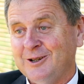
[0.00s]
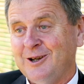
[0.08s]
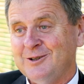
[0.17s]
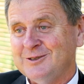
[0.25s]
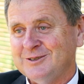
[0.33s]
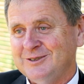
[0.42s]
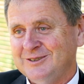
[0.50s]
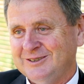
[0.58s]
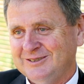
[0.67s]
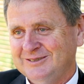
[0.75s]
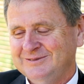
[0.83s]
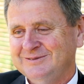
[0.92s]

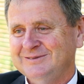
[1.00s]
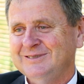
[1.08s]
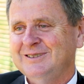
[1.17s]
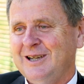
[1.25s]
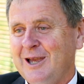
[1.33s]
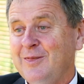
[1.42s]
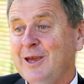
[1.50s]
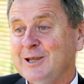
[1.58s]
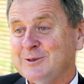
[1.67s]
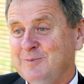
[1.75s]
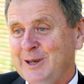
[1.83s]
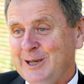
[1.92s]
coasters. And
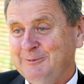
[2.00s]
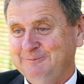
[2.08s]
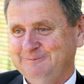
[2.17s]
that's me.